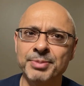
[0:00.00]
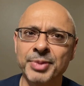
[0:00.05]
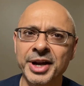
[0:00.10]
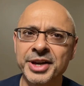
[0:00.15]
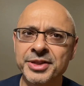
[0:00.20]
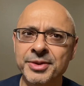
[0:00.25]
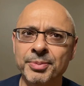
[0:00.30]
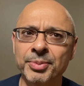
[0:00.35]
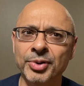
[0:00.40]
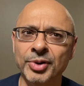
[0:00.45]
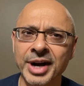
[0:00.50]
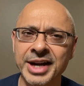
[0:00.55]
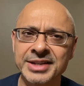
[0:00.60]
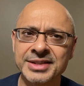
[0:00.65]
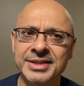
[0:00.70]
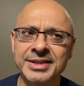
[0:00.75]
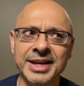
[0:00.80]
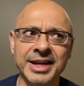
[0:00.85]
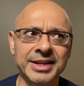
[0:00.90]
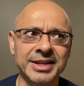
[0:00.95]
by the
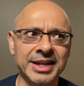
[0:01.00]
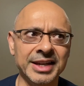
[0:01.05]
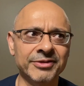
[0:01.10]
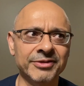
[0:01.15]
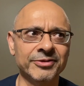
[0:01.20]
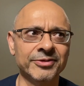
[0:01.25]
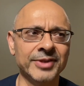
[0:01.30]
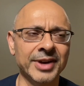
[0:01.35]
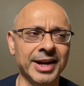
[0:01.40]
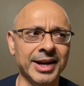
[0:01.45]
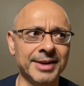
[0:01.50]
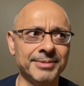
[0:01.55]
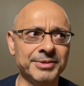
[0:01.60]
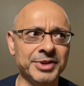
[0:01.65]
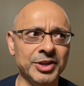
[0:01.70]
press that if, uh,